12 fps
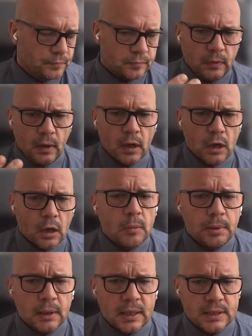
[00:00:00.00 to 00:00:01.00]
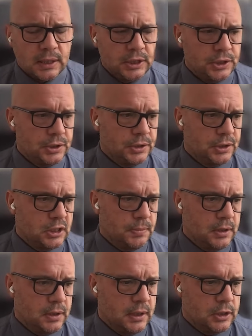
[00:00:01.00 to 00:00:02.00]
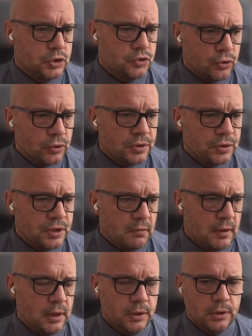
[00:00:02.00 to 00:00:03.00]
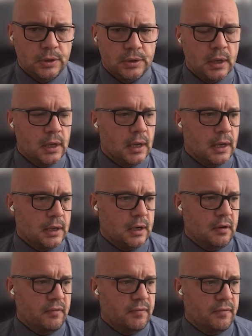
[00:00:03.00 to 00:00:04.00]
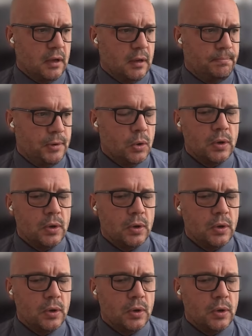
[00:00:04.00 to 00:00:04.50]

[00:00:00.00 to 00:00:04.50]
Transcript: Globalization has been extraordinarily good, uh, kind of uh, building up